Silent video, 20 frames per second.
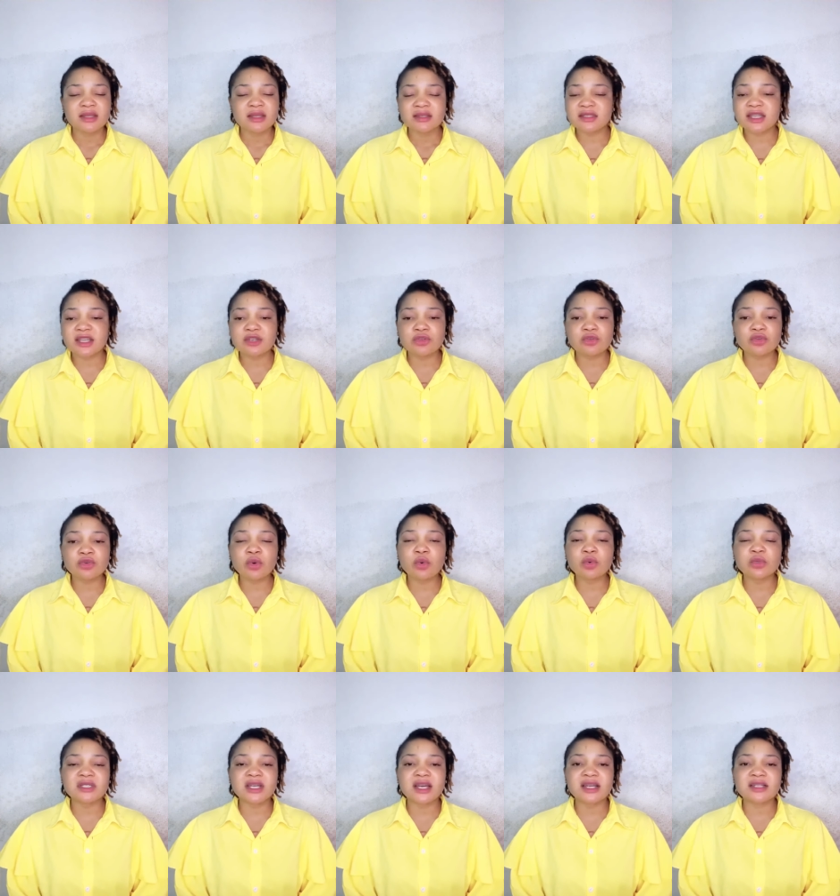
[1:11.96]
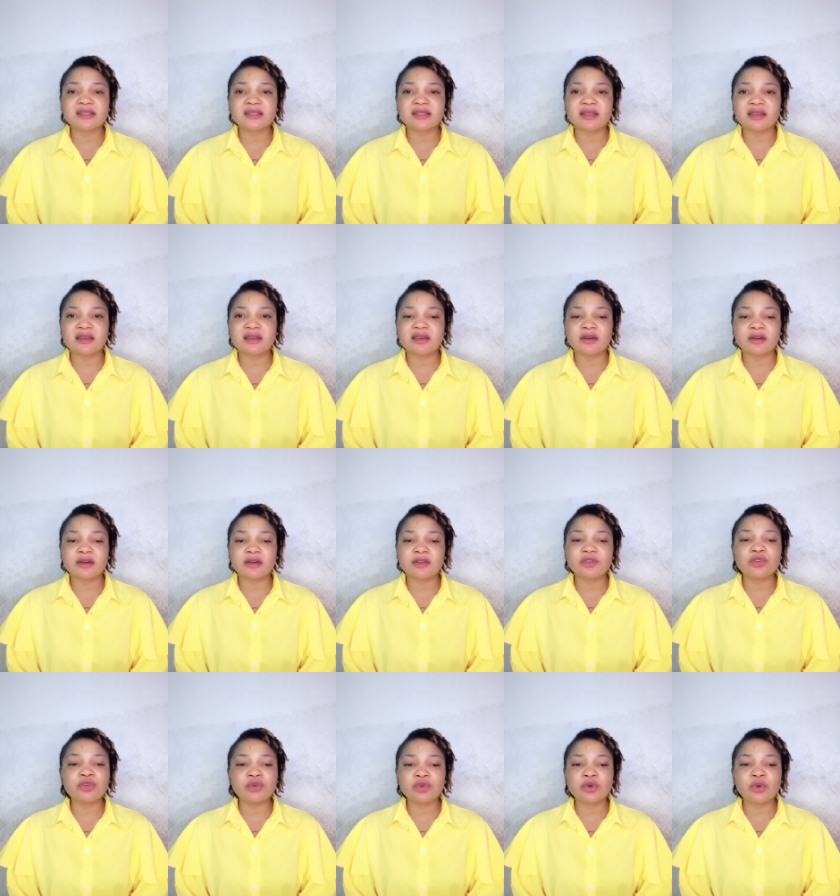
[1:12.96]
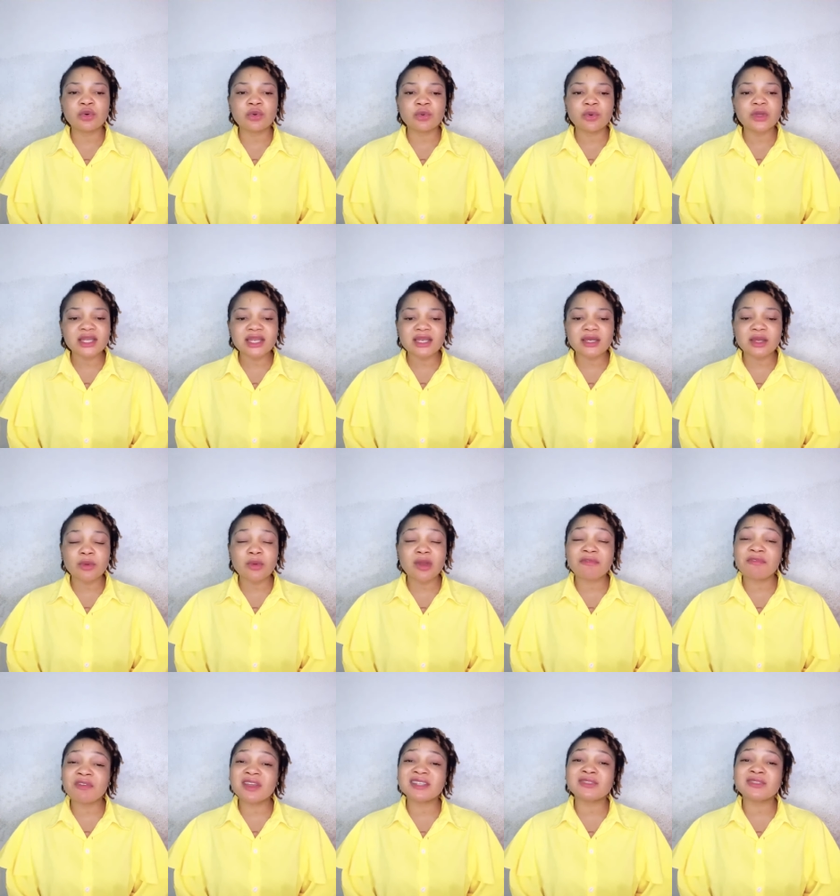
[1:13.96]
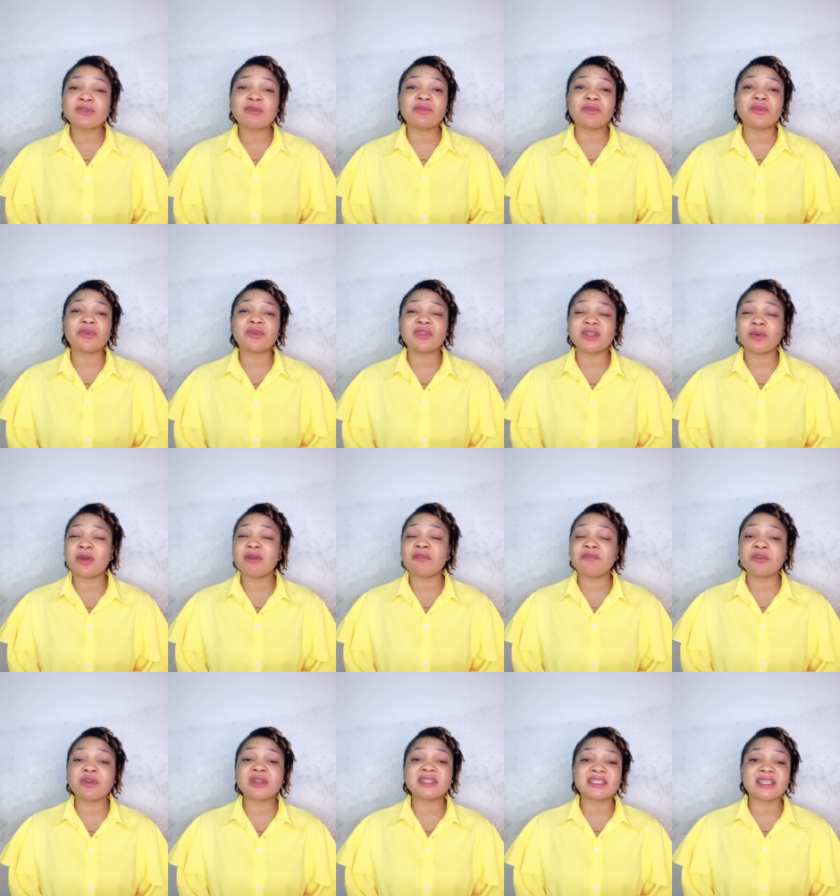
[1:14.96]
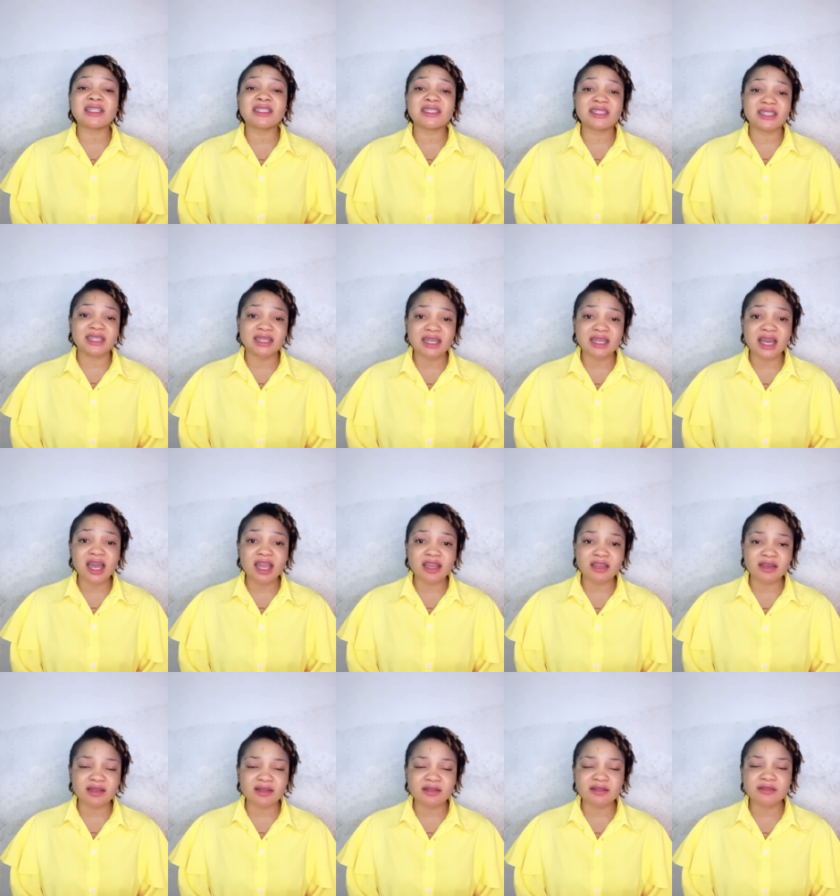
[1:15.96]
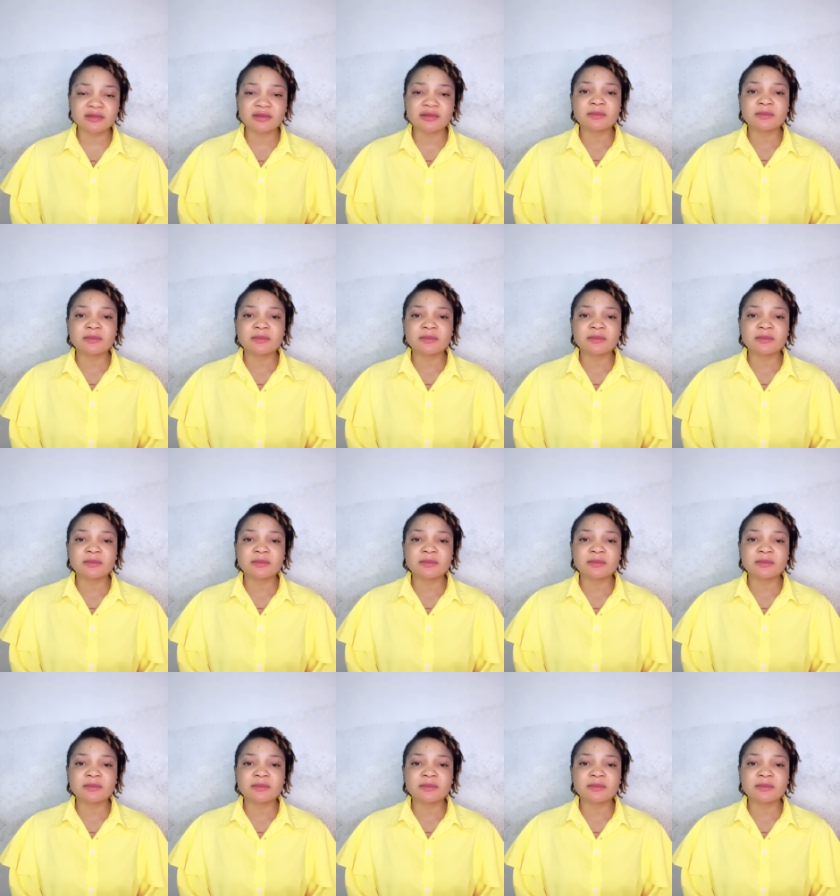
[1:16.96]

They know that, you know, they were first in denial,